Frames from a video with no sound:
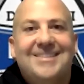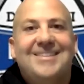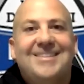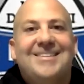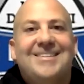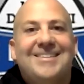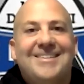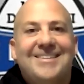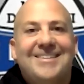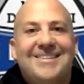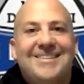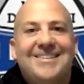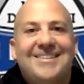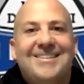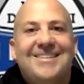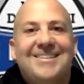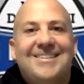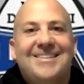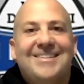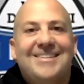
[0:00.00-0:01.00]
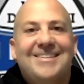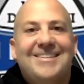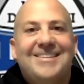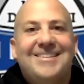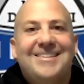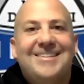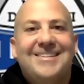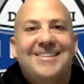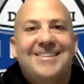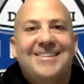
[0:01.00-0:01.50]

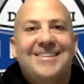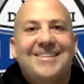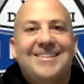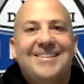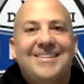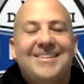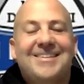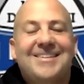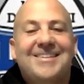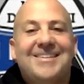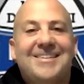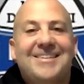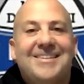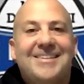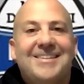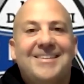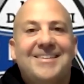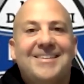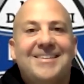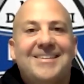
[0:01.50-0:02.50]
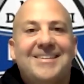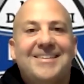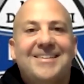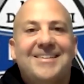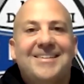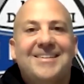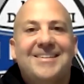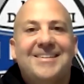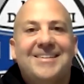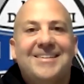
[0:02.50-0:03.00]

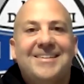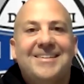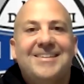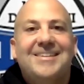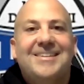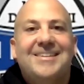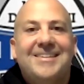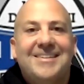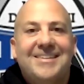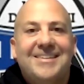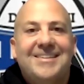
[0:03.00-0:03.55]
[no speech]